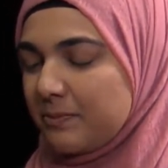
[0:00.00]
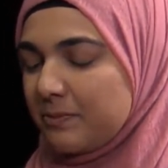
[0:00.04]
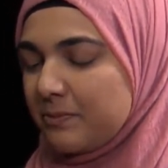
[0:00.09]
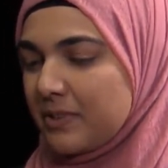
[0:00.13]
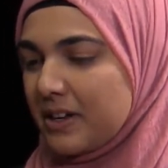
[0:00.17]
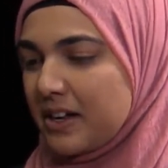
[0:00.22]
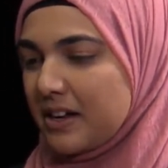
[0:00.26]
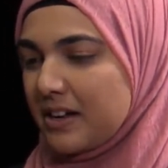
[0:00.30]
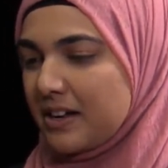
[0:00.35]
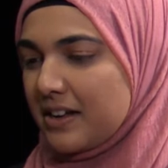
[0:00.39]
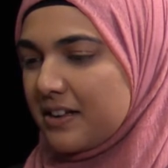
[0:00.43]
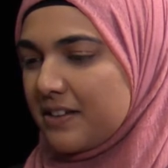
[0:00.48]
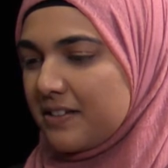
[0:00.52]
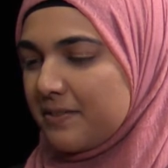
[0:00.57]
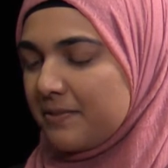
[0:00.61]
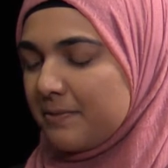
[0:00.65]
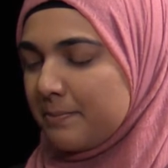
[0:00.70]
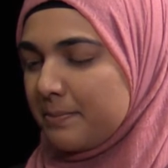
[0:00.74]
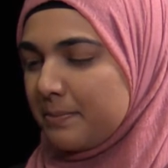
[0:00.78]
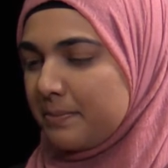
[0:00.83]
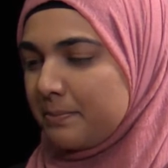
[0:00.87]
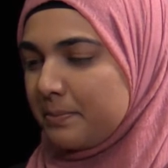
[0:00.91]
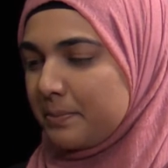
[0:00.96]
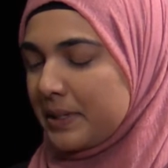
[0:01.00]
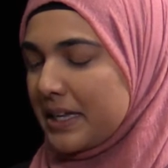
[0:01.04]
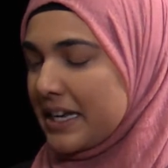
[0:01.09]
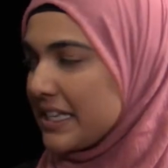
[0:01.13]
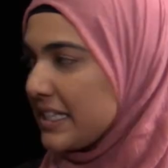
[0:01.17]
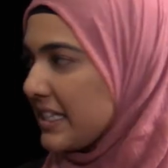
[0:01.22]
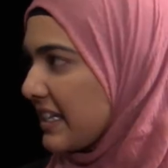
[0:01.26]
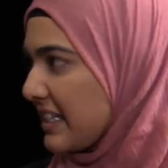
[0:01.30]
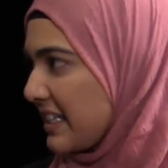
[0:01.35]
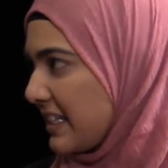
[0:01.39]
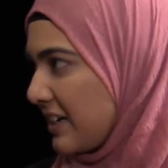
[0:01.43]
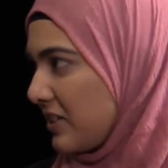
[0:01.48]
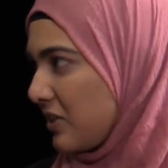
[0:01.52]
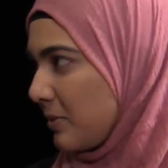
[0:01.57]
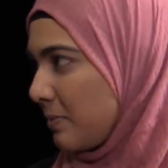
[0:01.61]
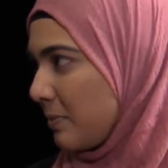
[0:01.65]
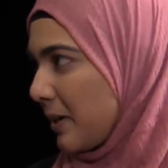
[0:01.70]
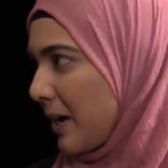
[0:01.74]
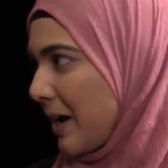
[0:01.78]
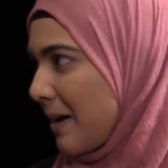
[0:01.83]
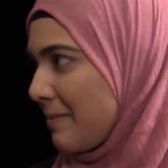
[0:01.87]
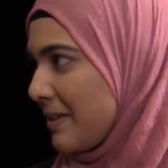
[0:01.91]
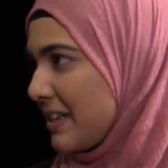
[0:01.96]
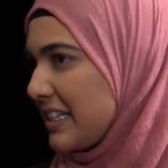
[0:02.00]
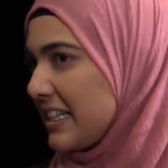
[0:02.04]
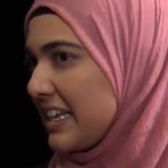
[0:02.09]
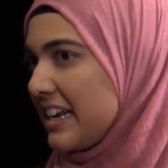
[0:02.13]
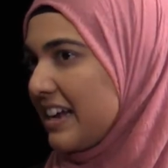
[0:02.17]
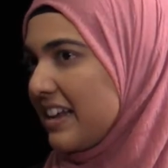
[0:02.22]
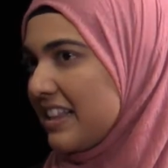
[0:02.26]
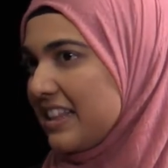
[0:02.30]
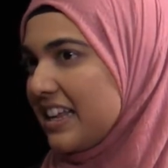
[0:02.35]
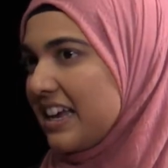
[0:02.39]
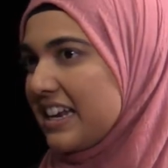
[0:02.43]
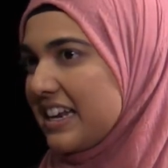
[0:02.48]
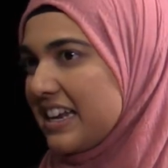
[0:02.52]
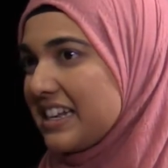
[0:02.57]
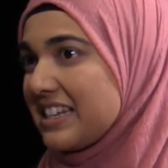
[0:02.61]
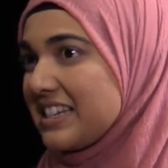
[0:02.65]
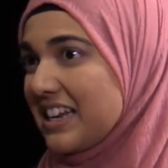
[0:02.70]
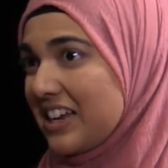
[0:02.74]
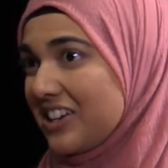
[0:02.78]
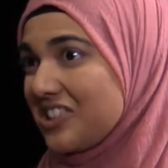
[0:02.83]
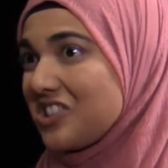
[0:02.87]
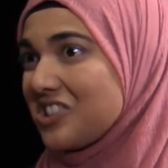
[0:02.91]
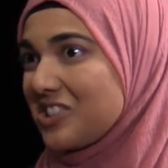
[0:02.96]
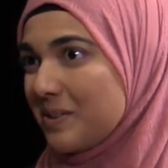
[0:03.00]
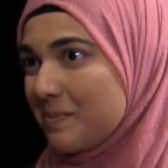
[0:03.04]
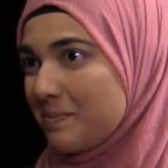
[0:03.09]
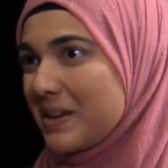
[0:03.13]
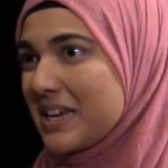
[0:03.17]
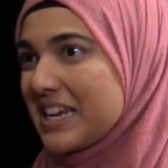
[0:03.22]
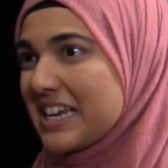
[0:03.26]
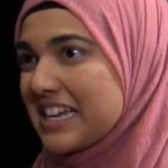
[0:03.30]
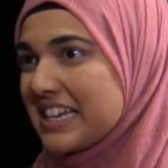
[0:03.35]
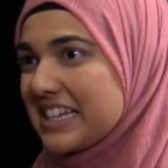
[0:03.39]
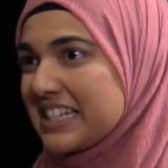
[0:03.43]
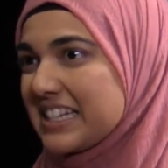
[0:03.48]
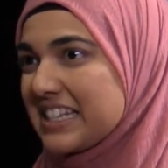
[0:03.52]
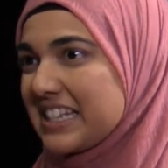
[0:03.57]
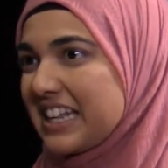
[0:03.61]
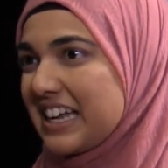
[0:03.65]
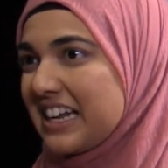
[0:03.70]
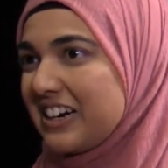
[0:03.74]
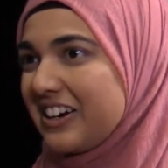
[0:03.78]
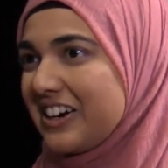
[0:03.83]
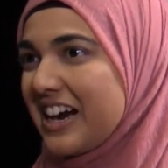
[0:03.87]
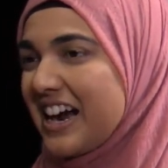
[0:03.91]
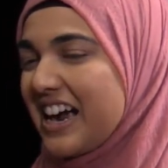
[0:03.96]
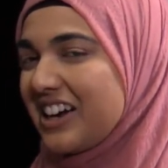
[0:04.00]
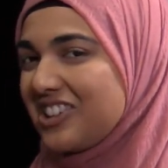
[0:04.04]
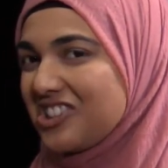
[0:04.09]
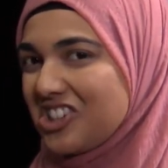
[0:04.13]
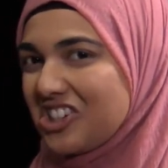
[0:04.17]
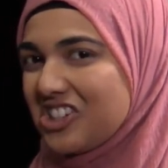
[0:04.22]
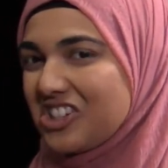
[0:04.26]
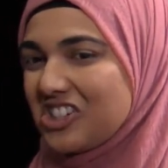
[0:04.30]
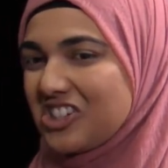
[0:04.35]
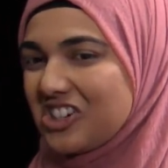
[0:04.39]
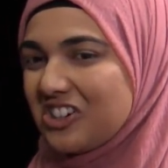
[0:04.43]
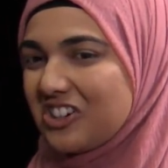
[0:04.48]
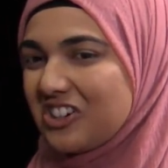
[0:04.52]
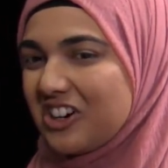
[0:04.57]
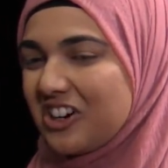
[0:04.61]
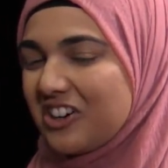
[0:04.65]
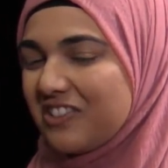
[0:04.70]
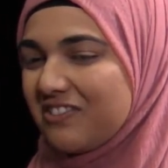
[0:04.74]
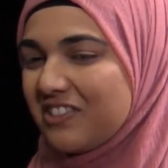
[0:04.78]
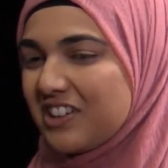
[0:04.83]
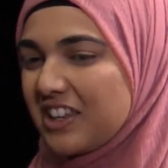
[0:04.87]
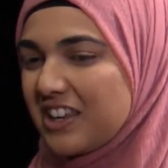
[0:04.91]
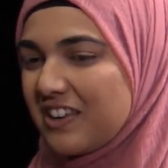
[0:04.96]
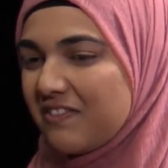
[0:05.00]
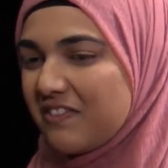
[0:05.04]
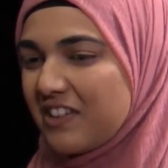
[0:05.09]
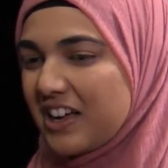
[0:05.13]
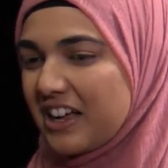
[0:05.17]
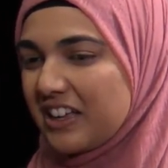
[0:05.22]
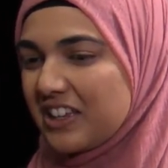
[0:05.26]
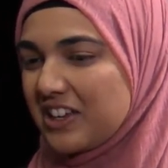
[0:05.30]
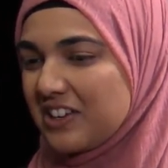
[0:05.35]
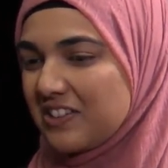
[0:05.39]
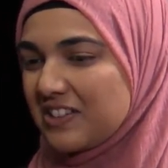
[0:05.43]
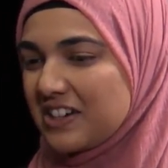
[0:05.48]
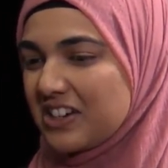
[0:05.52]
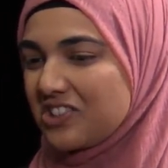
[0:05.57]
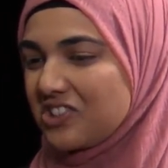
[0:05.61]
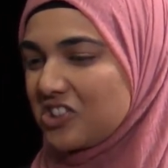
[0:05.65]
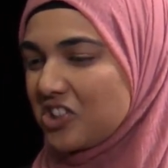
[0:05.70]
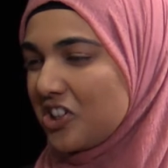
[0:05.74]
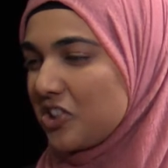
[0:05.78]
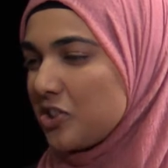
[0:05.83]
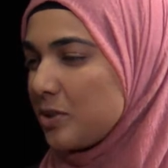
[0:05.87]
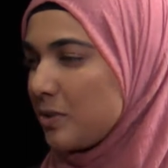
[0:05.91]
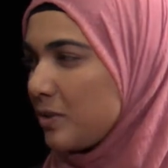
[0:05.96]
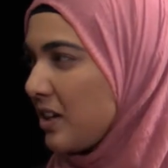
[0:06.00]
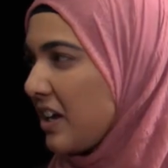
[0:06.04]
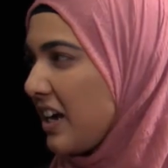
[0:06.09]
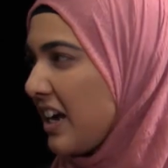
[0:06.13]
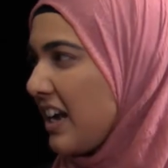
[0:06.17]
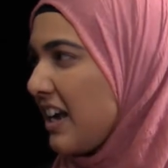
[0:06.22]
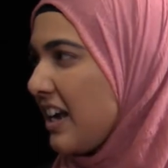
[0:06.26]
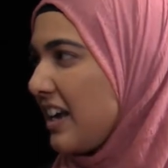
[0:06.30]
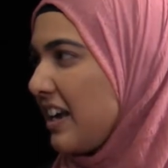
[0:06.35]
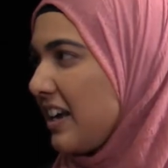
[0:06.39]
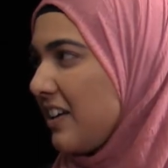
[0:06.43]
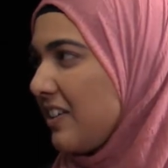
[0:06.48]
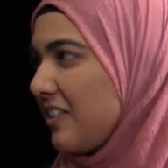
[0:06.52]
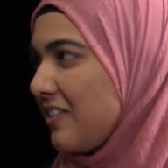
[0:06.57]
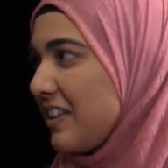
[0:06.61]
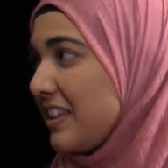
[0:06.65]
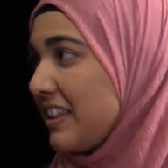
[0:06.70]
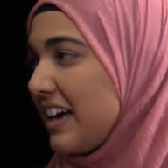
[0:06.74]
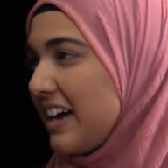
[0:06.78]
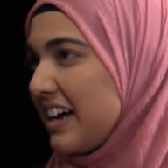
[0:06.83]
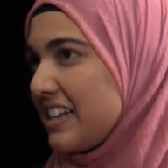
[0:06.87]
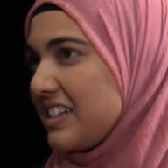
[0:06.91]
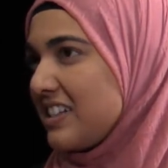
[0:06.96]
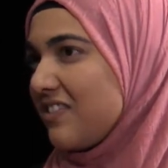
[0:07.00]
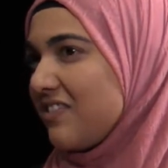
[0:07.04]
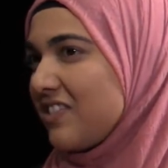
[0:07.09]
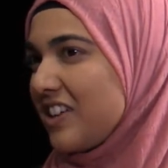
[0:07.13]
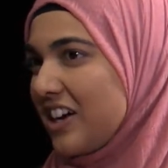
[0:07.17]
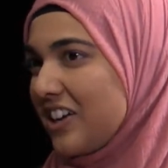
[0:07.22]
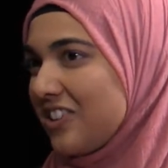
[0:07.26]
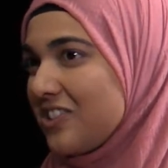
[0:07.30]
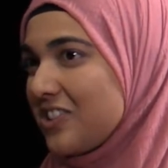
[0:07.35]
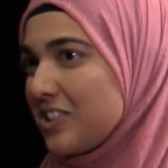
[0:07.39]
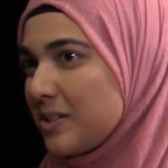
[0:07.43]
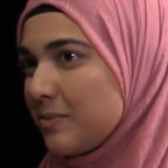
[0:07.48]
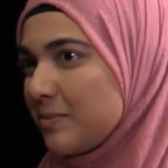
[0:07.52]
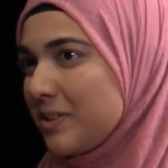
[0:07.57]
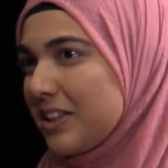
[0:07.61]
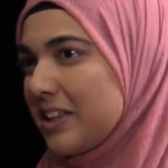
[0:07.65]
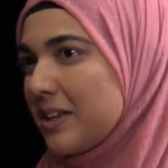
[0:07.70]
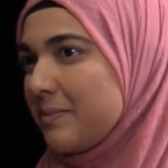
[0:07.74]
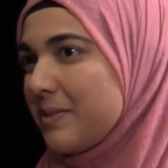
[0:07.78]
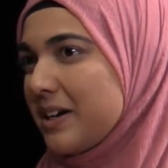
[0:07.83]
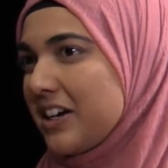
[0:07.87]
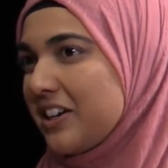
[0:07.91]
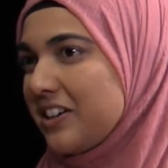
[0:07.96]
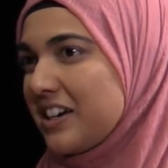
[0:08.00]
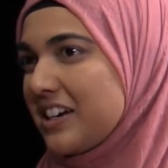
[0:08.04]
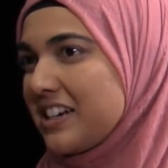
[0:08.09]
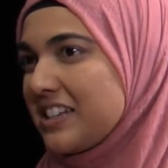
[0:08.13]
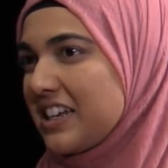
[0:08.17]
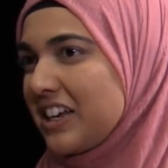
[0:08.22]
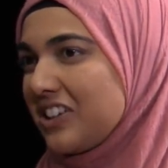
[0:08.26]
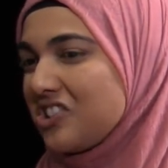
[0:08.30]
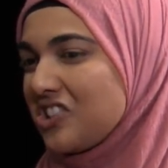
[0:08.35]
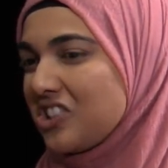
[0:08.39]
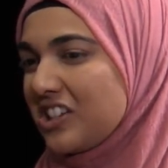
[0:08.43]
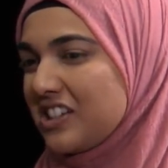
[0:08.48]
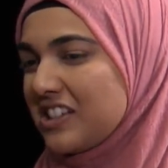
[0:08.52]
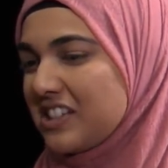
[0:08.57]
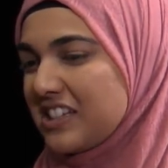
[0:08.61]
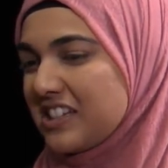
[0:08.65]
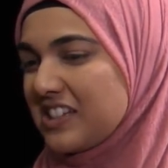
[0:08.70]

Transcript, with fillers: uh, places such a primacy on that intention piece that our actions are, are really valued and judged, you know, in the eyes of God ultimately by our intentions.